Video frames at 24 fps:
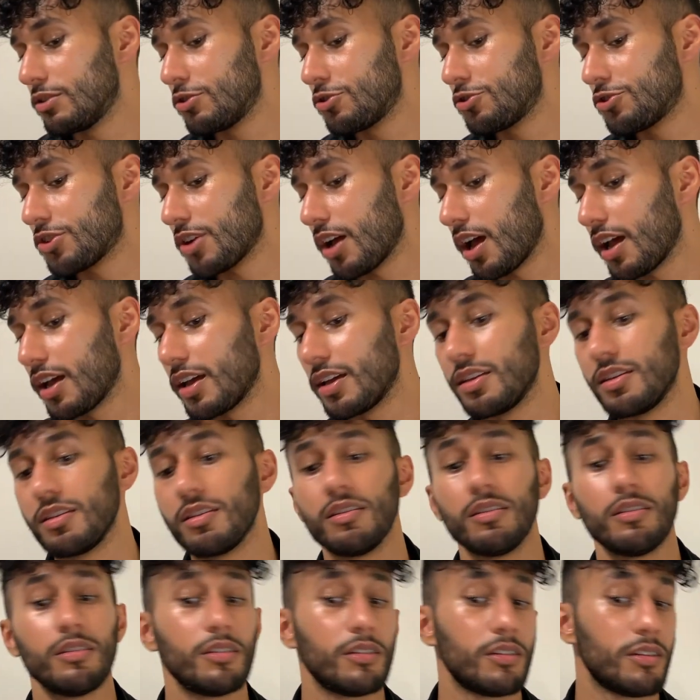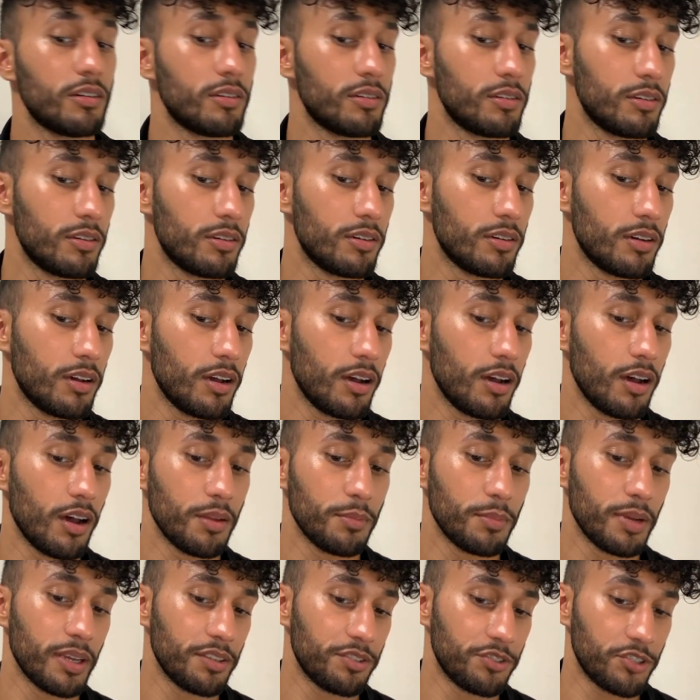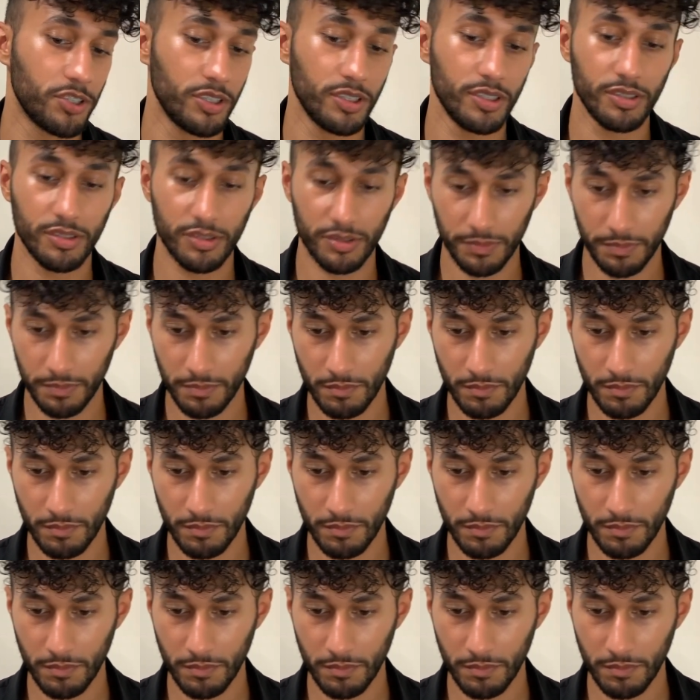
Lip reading: shine on my cheeks.